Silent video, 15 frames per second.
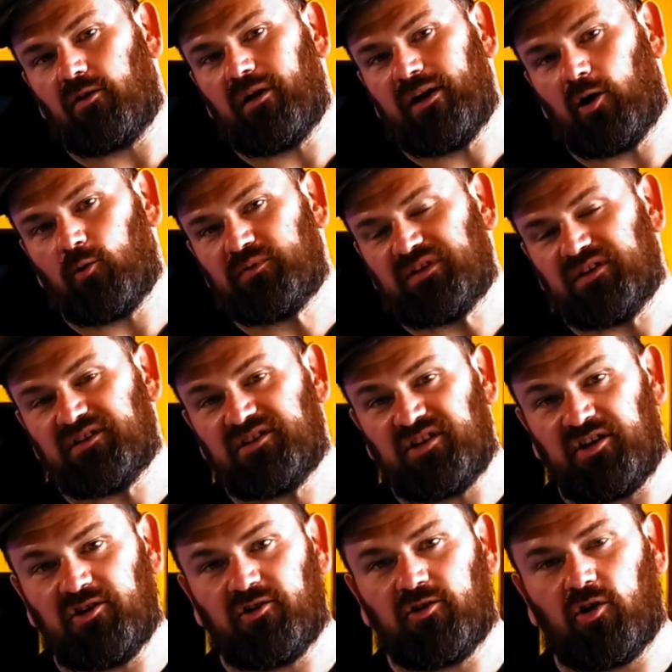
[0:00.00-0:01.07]
helps a
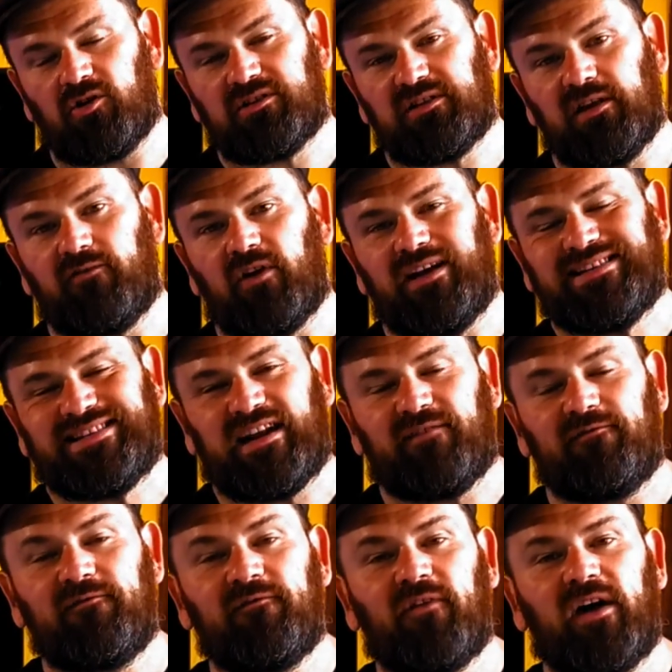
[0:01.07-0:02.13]
senior dog's liver is that
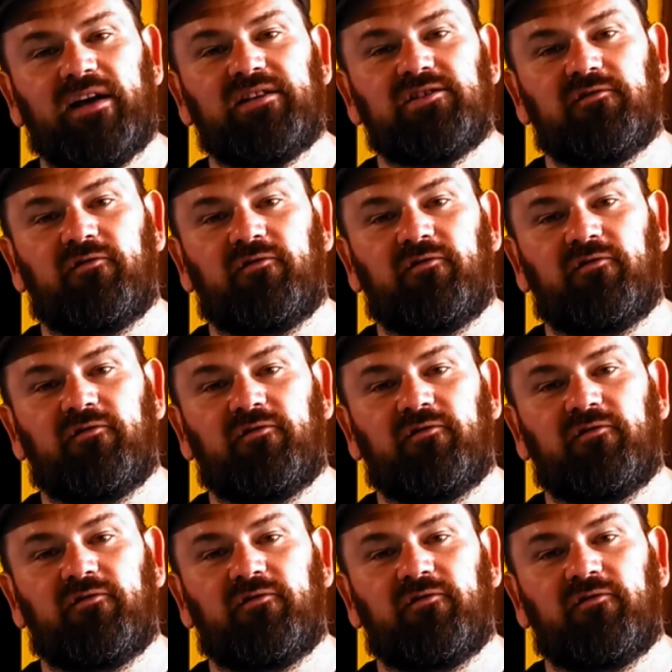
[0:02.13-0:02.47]
it fights